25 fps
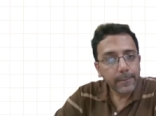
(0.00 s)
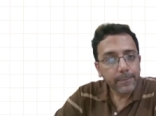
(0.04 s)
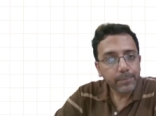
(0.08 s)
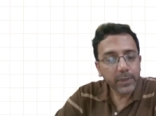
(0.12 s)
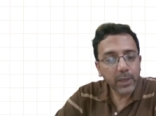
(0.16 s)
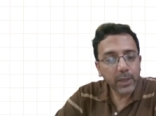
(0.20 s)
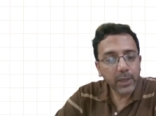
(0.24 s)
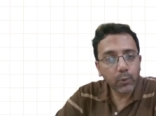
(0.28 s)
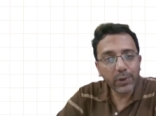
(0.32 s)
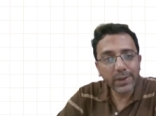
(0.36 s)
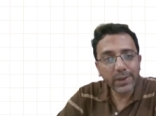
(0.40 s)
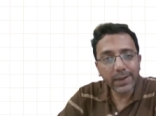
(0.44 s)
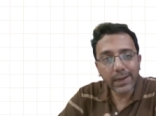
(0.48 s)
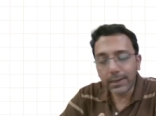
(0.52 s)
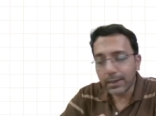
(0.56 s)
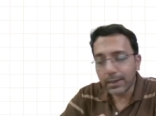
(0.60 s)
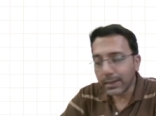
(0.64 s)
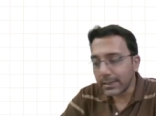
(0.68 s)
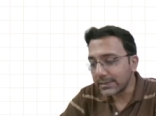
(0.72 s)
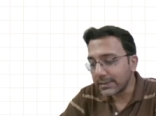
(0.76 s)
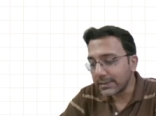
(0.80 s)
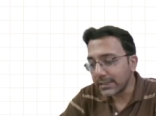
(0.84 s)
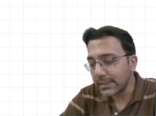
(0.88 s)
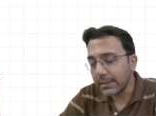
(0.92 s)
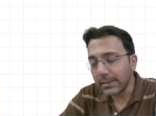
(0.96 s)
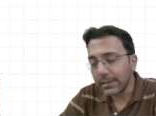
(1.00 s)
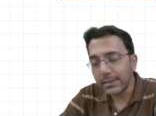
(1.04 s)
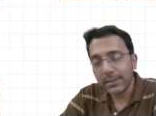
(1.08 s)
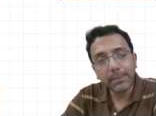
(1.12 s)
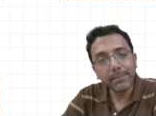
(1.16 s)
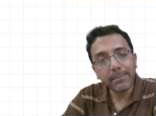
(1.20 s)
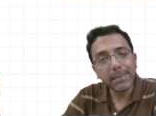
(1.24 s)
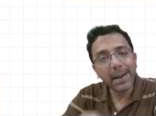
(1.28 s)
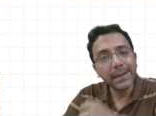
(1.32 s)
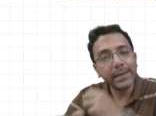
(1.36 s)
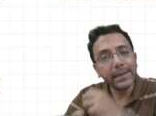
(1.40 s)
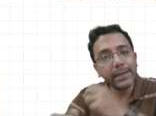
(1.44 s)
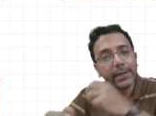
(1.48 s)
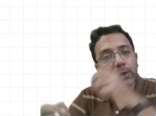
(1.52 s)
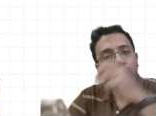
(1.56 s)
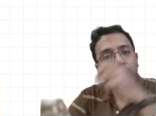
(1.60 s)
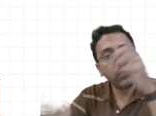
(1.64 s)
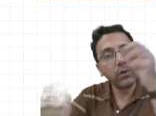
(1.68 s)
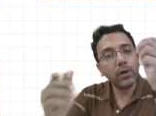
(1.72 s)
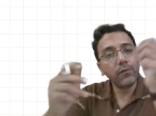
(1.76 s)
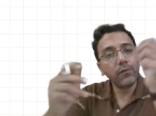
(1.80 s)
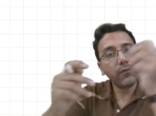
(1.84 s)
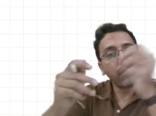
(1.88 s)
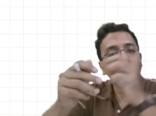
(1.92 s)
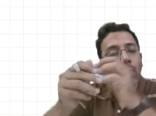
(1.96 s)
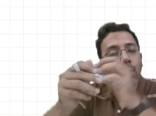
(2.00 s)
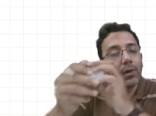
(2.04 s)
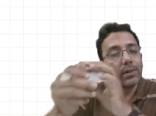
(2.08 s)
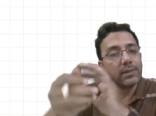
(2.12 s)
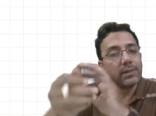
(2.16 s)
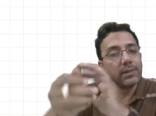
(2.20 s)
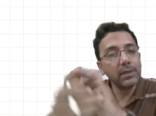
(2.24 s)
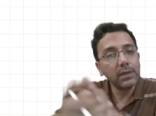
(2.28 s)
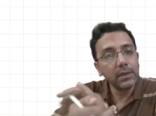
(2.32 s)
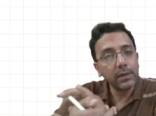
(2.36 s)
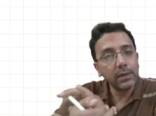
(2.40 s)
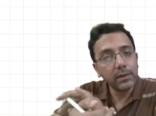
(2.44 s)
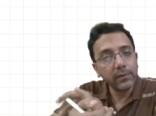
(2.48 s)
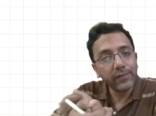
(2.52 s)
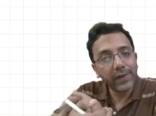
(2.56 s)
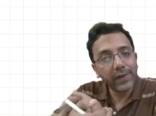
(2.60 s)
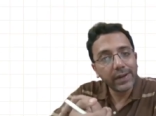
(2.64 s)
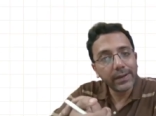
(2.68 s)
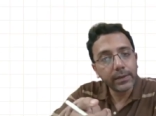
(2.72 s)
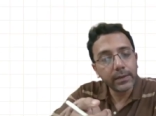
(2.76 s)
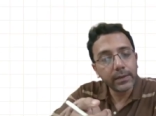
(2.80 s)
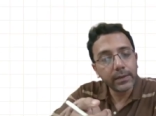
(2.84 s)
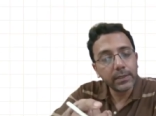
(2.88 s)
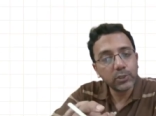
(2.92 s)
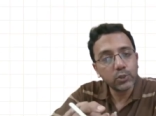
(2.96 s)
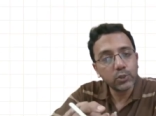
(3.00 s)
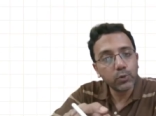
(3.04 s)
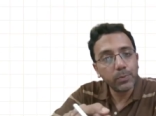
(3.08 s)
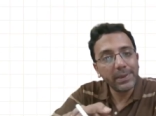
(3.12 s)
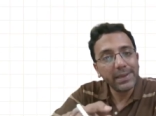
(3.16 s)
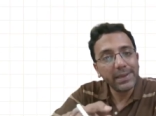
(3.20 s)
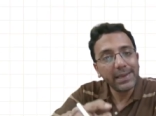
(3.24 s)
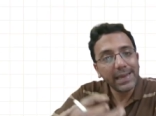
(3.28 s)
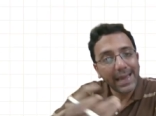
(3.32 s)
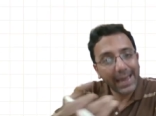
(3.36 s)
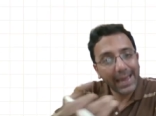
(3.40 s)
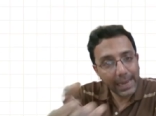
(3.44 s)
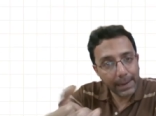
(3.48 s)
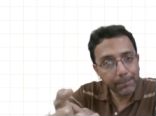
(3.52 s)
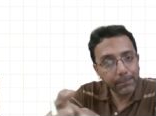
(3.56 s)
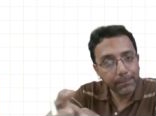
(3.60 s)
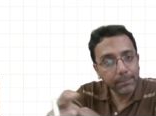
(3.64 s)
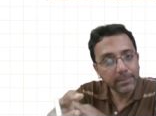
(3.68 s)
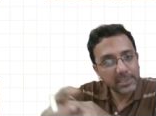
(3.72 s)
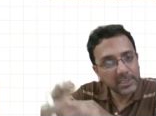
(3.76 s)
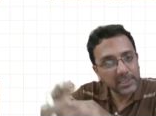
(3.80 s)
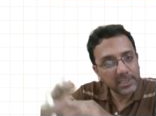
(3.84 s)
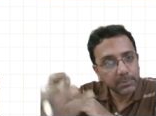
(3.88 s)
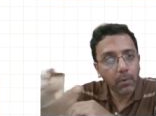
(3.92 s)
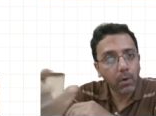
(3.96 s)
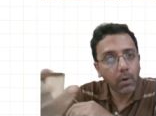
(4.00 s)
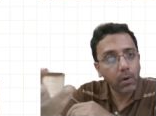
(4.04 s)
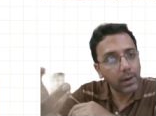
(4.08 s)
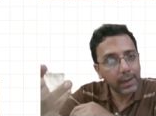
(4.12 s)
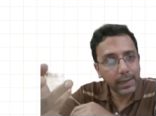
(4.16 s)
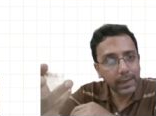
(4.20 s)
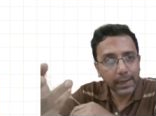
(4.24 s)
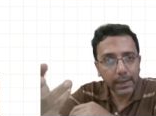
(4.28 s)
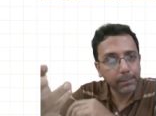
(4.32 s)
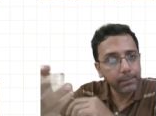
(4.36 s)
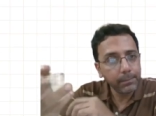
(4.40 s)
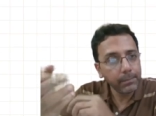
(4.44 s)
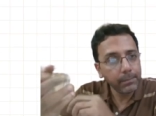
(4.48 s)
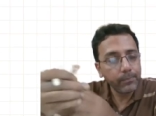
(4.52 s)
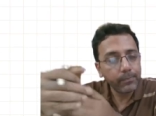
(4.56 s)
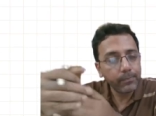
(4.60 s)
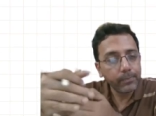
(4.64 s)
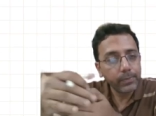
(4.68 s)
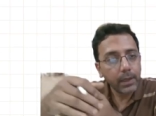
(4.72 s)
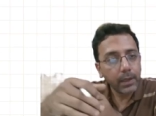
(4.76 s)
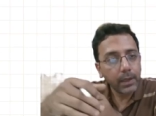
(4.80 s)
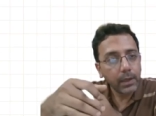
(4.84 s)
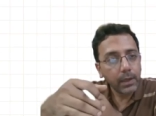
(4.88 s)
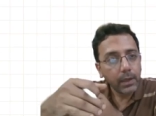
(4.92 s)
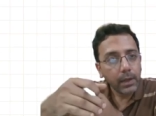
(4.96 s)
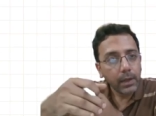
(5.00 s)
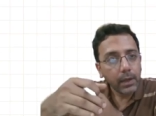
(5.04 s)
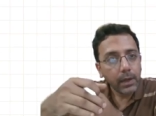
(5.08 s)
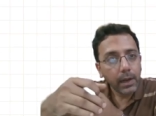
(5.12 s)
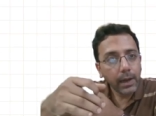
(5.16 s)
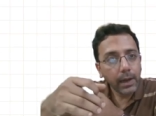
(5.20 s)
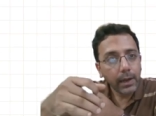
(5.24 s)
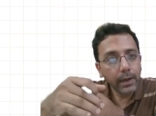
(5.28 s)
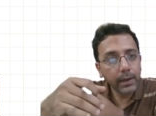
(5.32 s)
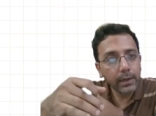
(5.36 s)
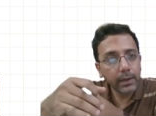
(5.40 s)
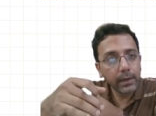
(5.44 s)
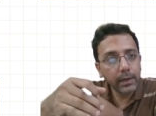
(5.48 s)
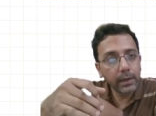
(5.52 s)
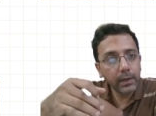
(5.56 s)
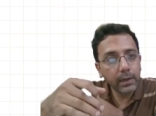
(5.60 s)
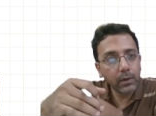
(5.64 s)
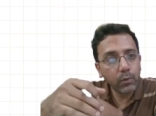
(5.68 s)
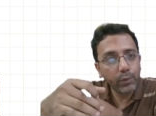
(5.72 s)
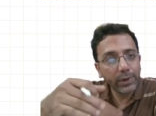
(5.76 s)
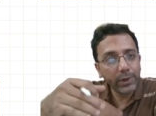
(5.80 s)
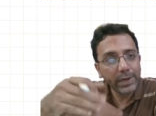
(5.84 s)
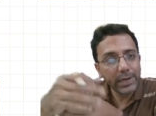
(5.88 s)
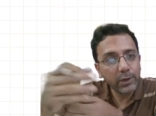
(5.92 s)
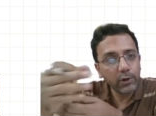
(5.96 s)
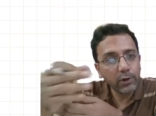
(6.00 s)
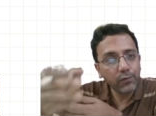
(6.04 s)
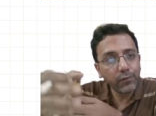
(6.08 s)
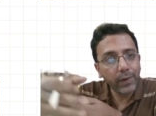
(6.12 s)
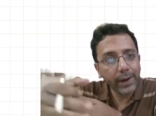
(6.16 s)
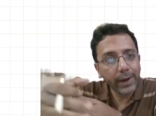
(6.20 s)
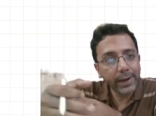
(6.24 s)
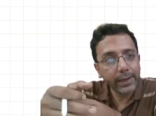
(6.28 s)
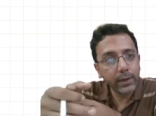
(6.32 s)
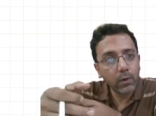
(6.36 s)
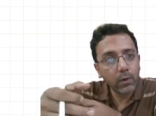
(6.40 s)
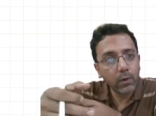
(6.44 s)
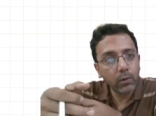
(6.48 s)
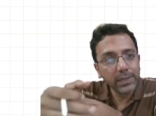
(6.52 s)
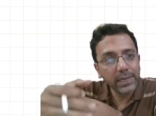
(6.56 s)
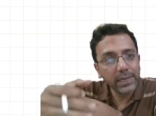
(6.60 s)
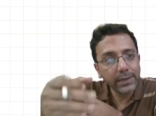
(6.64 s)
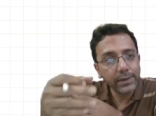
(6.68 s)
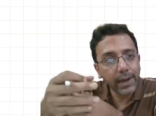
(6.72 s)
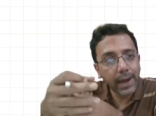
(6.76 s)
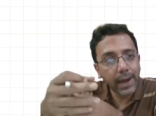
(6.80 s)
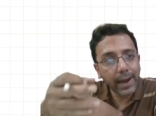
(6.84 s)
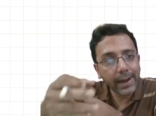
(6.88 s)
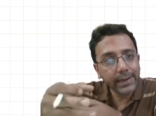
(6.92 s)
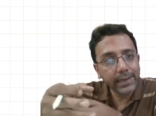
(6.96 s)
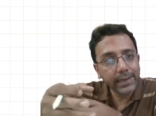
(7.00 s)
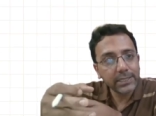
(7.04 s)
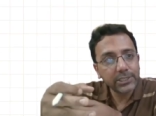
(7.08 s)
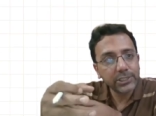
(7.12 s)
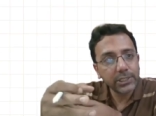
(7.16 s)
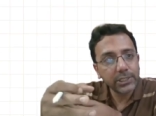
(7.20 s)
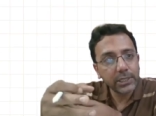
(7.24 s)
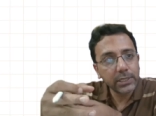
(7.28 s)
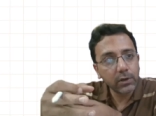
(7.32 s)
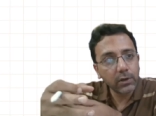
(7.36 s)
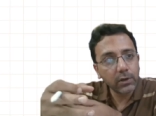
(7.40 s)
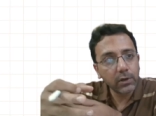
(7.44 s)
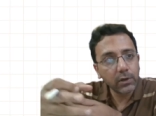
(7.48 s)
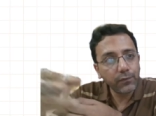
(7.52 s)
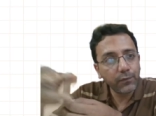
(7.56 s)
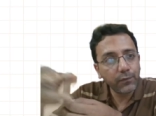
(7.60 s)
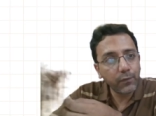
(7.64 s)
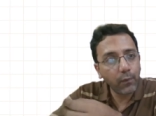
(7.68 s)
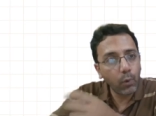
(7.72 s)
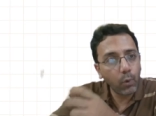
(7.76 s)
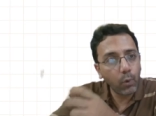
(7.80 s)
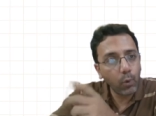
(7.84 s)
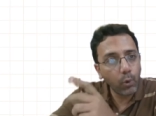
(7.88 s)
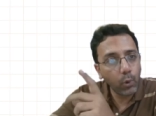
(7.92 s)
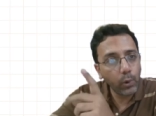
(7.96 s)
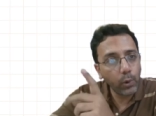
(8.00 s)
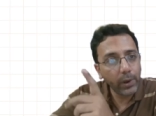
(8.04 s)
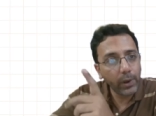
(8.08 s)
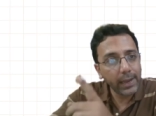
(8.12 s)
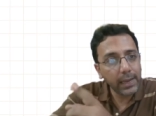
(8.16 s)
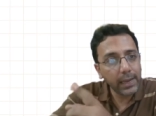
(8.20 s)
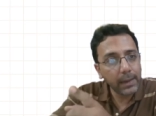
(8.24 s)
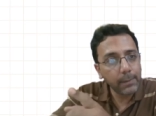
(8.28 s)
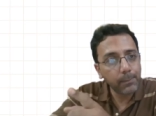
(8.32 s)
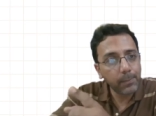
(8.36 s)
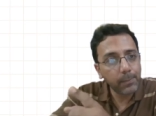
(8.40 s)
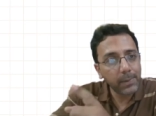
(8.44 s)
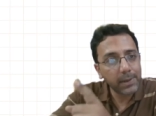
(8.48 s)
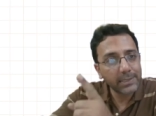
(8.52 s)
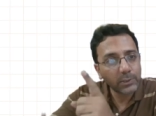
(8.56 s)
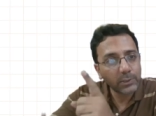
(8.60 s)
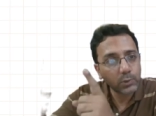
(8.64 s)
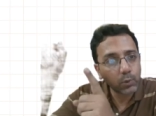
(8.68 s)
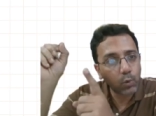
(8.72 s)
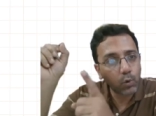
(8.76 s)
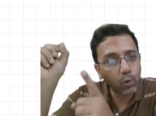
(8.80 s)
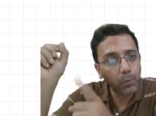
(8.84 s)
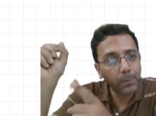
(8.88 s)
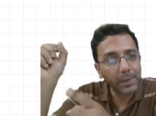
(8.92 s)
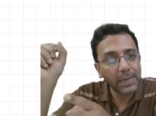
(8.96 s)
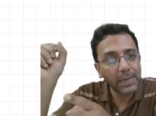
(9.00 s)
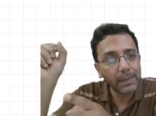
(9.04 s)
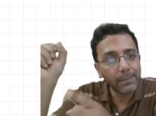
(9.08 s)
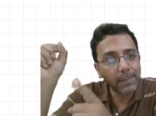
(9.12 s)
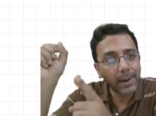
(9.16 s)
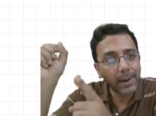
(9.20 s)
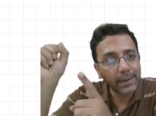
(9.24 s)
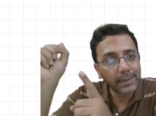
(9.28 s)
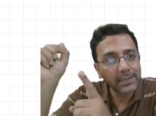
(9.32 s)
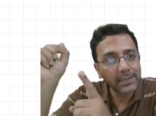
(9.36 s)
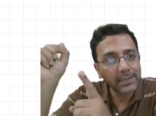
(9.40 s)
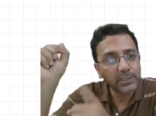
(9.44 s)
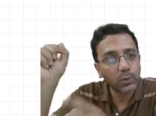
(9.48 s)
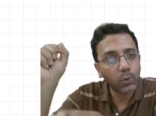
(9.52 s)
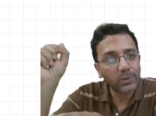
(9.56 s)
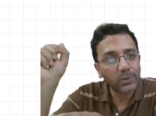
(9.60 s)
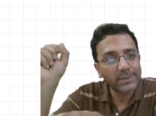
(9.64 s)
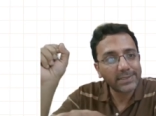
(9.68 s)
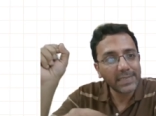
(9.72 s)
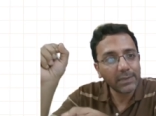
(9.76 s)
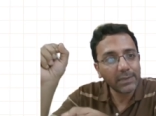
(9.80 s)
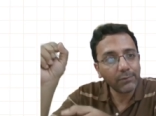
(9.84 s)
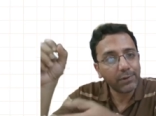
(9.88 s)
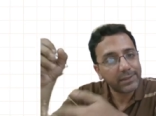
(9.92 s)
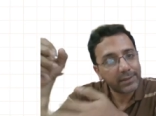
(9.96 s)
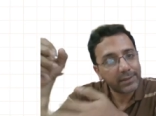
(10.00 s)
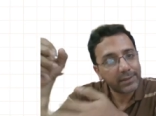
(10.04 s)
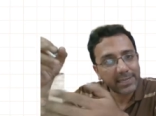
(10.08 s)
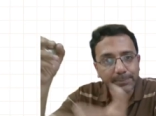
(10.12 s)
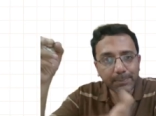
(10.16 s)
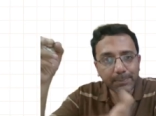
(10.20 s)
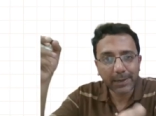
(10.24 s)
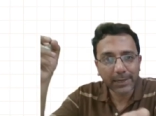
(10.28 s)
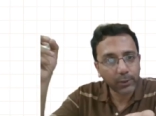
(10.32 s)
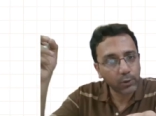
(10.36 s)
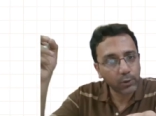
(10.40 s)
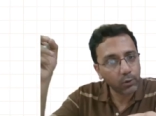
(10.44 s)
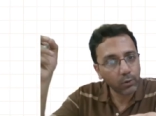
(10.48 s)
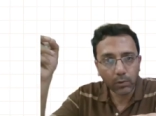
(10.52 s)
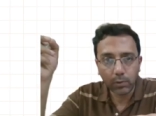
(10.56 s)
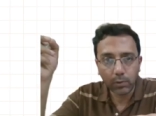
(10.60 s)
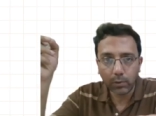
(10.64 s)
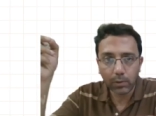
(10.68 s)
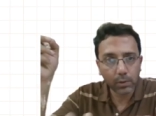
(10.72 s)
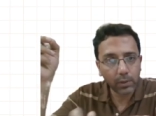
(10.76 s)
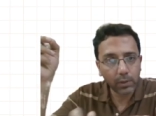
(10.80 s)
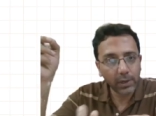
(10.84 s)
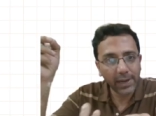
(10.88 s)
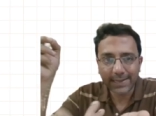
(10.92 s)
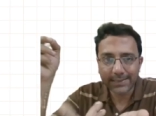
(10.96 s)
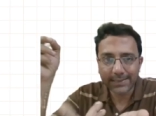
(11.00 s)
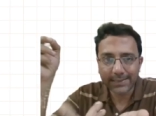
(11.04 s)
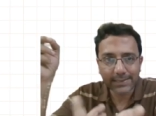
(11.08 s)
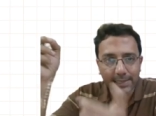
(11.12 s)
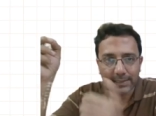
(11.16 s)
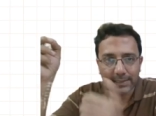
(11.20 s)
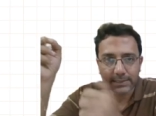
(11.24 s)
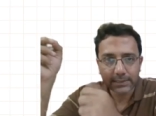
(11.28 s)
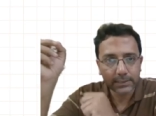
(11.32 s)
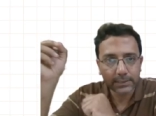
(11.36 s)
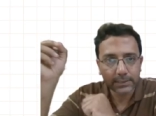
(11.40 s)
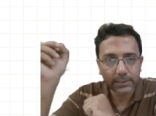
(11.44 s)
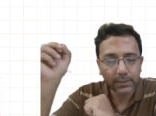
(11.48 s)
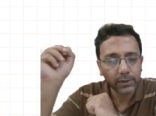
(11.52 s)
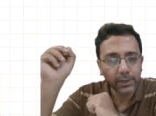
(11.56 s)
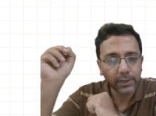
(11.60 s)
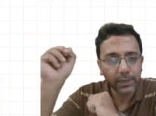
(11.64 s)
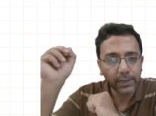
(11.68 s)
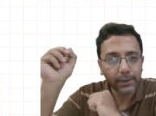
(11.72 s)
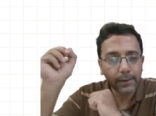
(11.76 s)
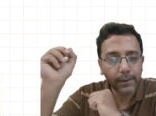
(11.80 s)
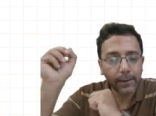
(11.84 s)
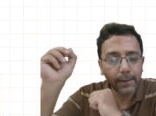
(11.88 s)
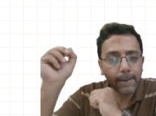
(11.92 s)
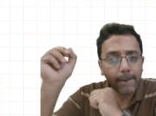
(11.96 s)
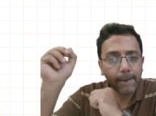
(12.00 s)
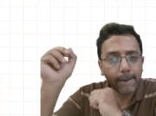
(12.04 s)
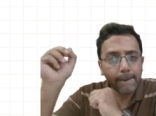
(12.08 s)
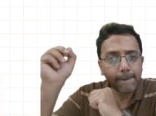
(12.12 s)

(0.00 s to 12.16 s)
Now we can consider the magnitude of all the vectors to be m, small m. And we need to find out the direction of OA plus OB minus OC with respect to x-axis. Okay.